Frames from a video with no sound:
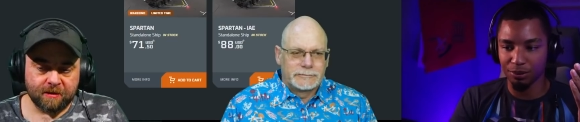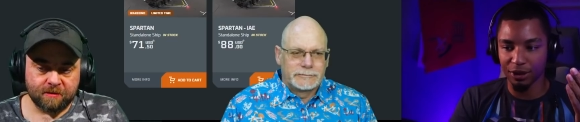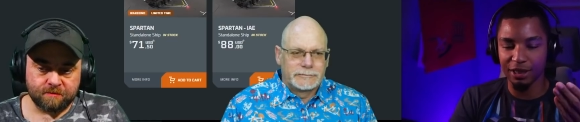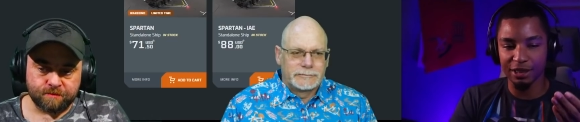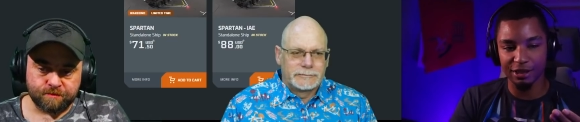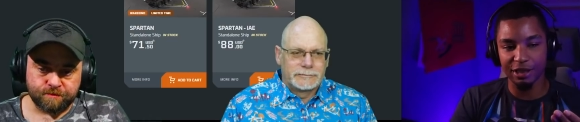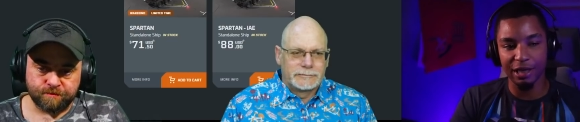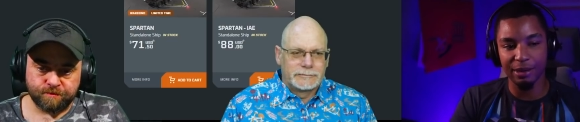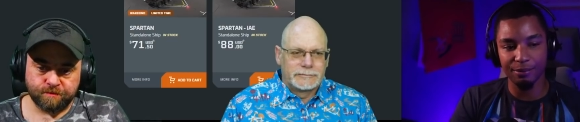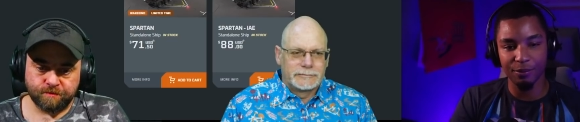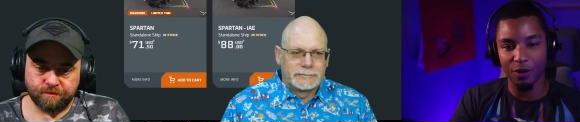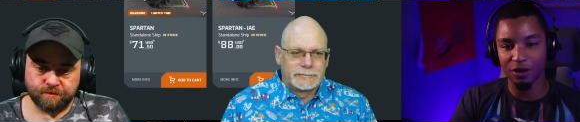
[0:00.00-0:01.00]
Speaker 1: play this
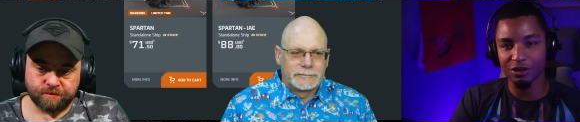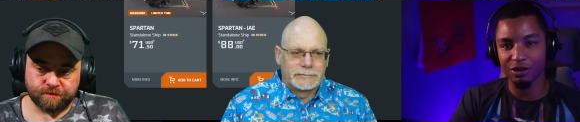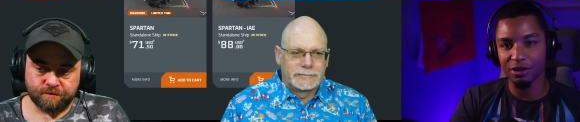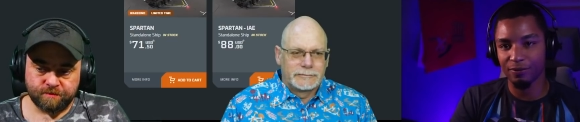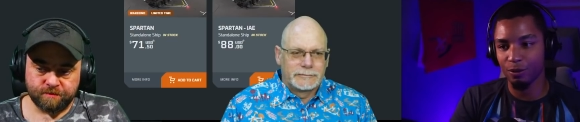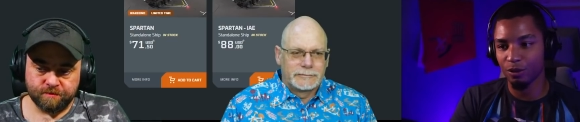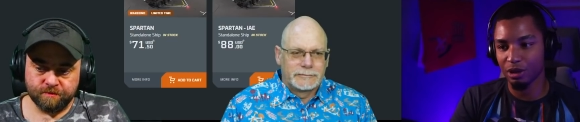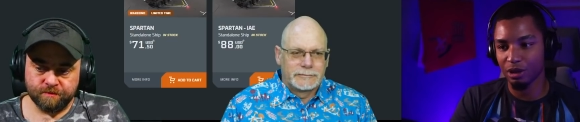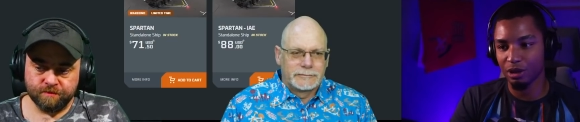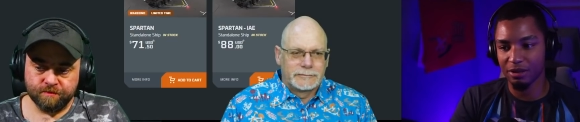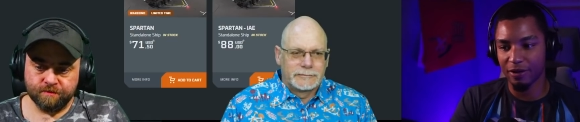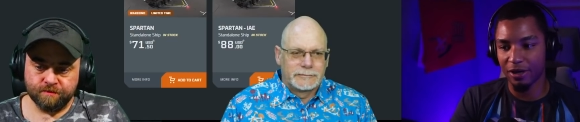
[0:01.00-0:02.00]
game, honestly, if you want the
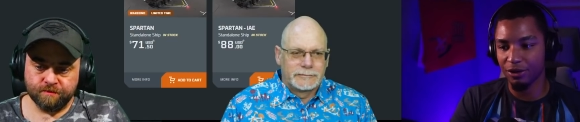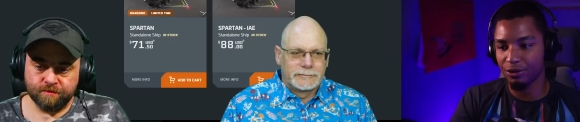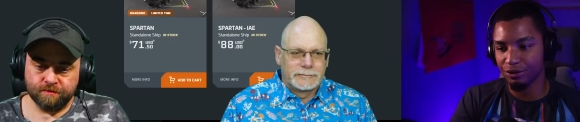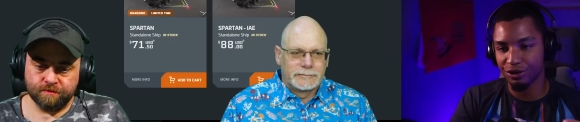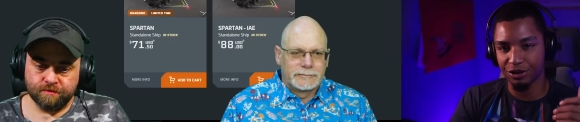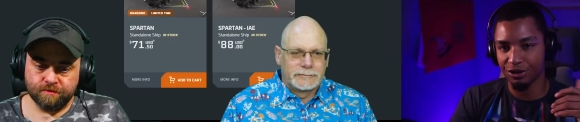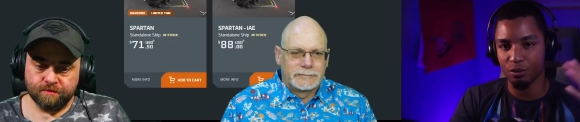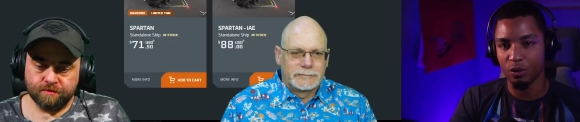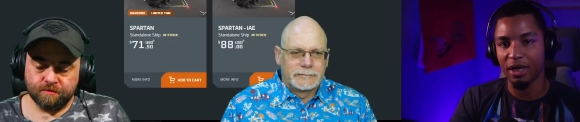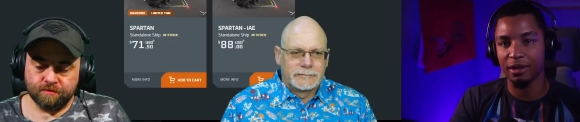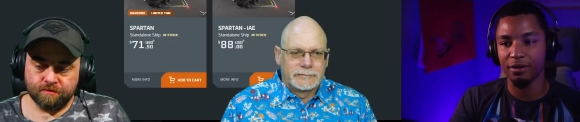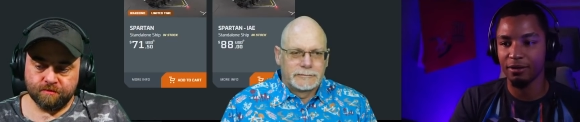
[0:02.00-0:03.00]
best value, is just to
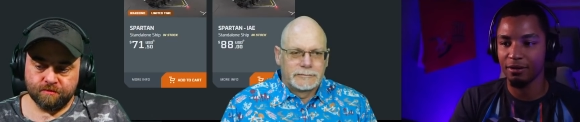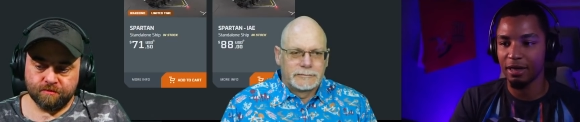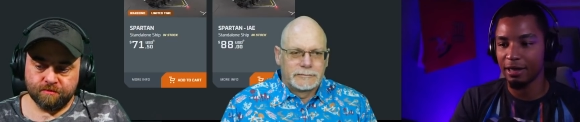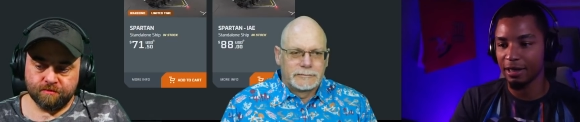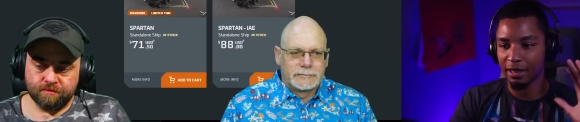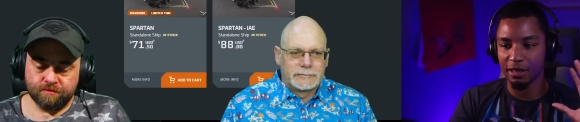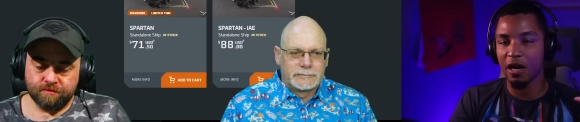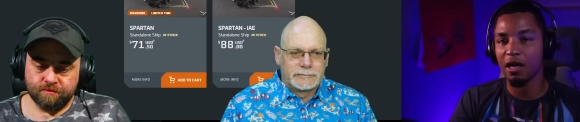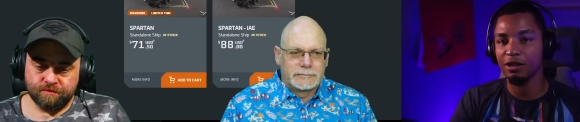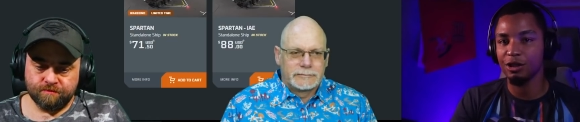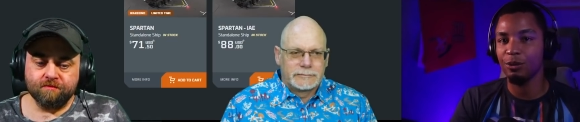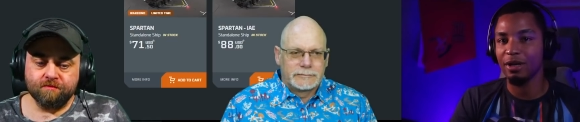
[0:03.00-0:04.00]
wait and like
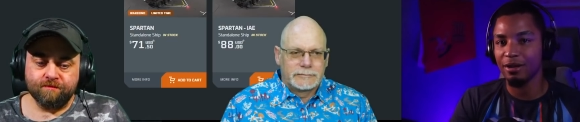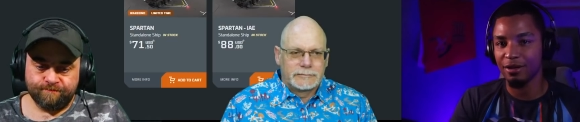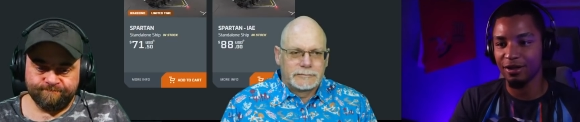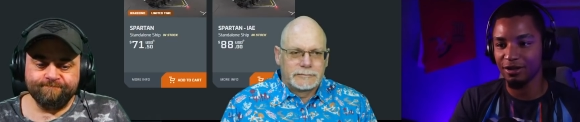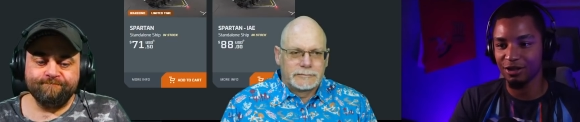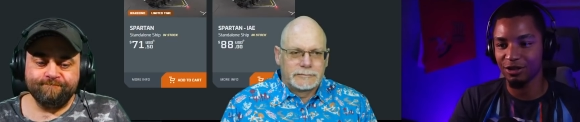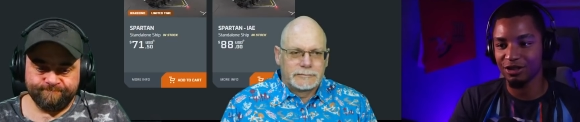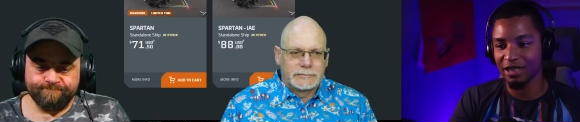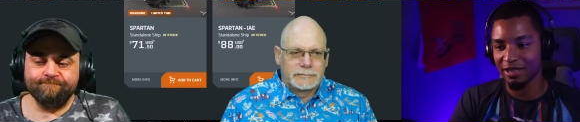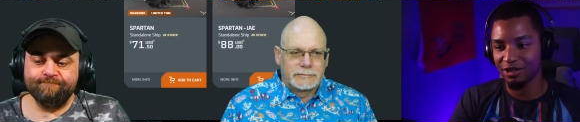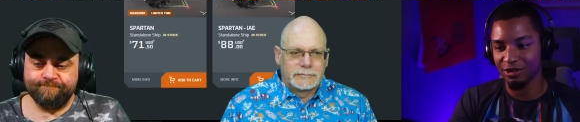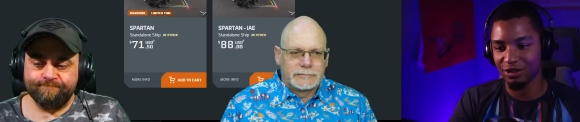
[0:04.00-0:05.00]
not do anything until it's
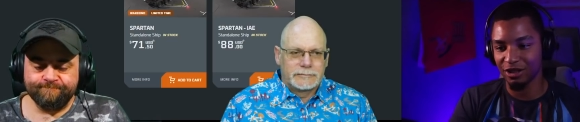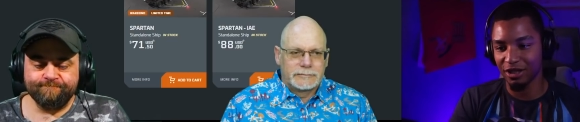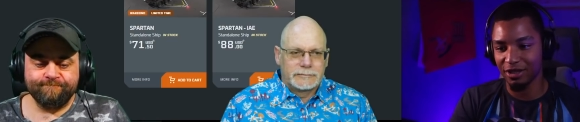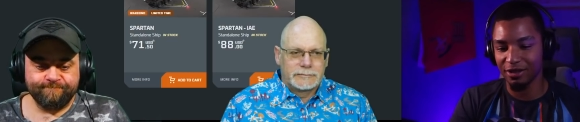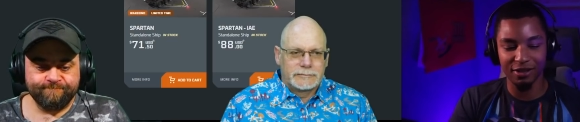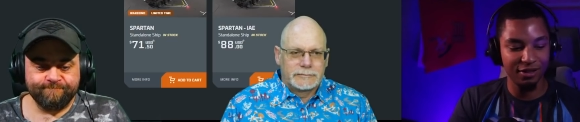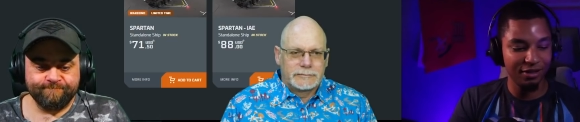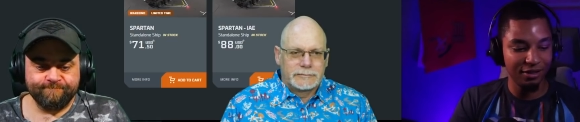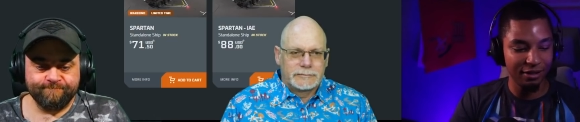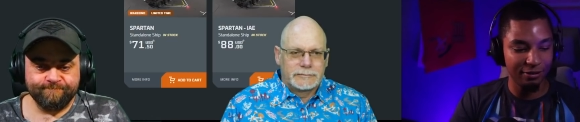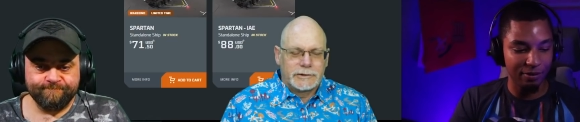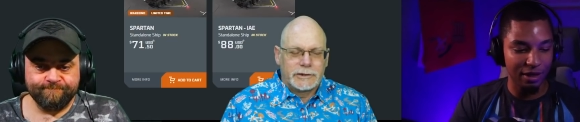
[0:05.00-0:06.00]
actually done.
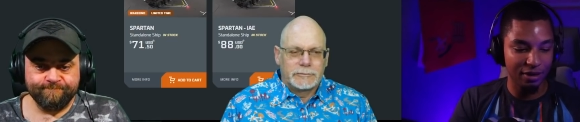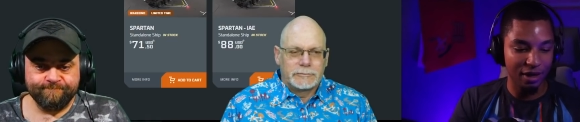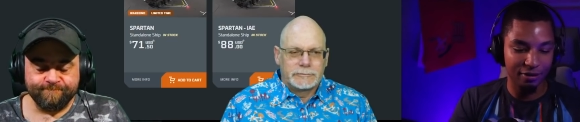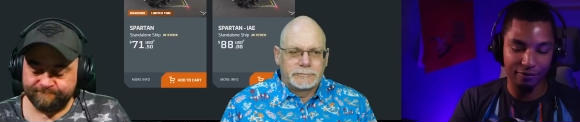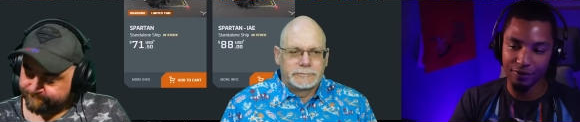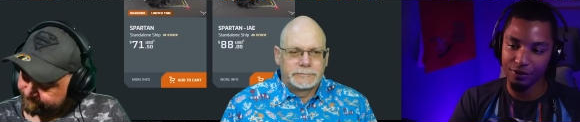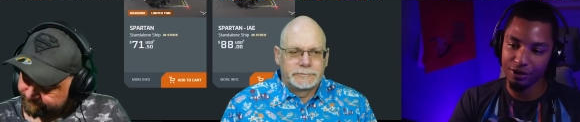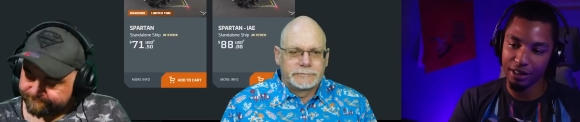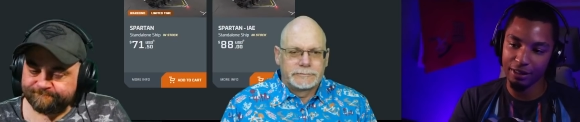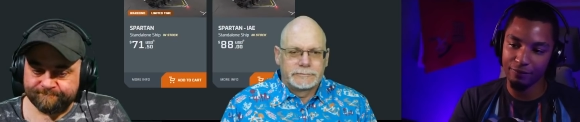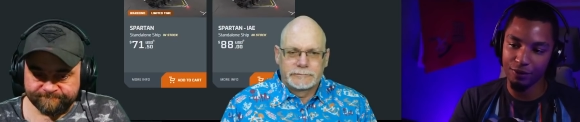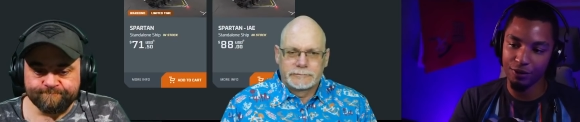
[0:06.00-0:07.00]
It, it feels
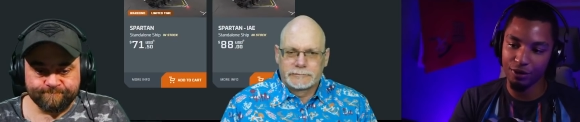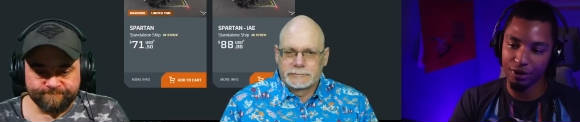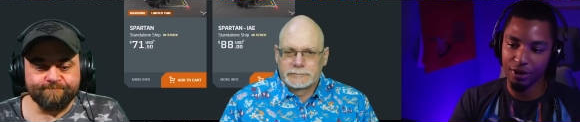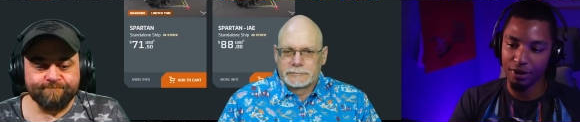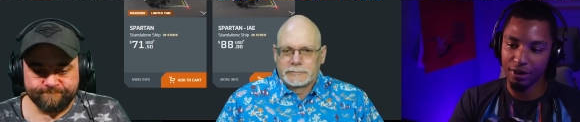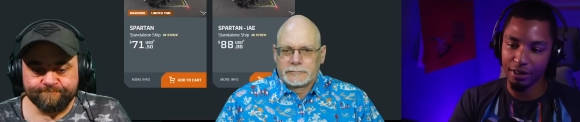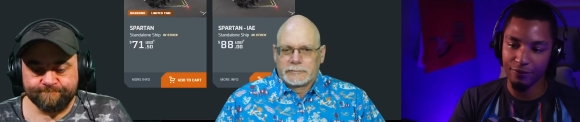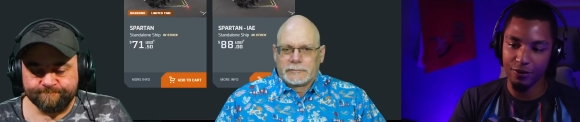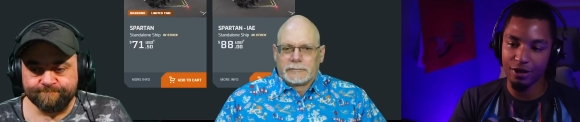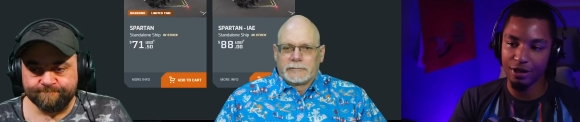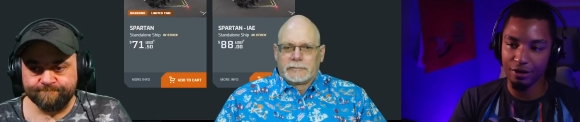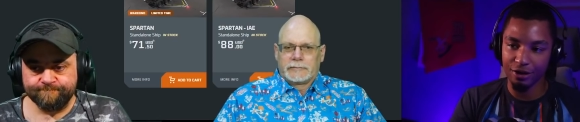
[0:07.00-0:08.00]
like if you're if
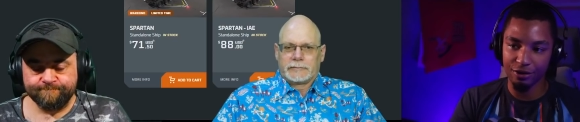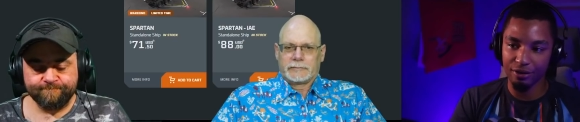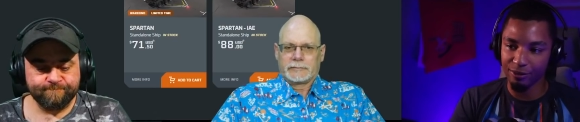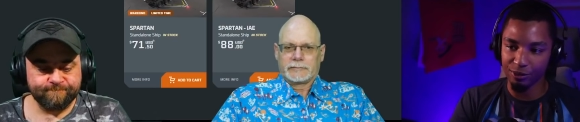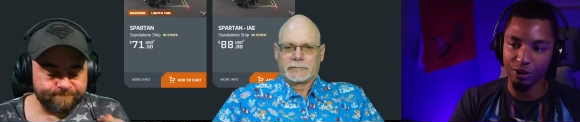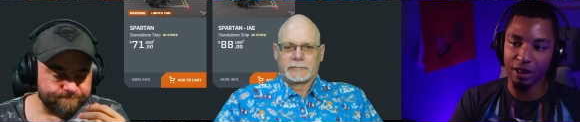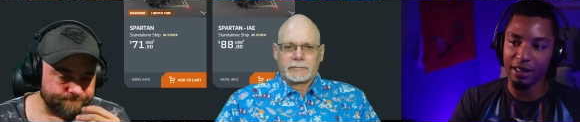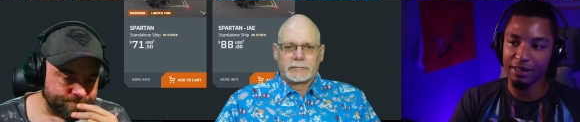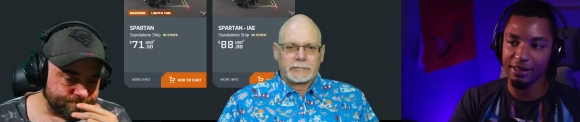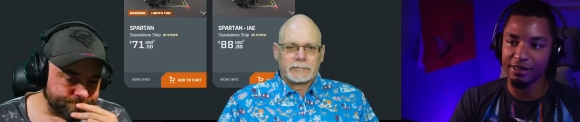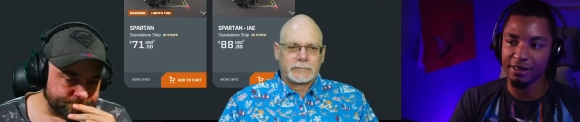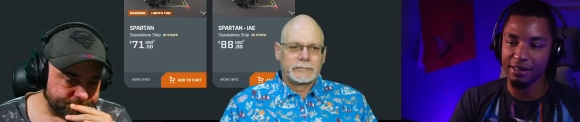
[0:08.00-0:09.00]
you're in mm. here and you're even looking at
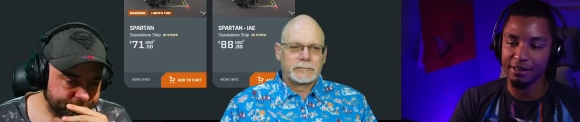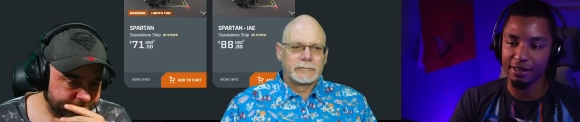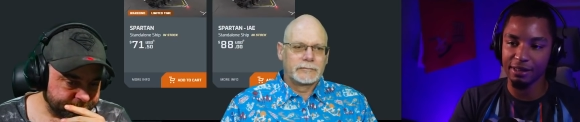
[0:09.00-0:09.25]
these skins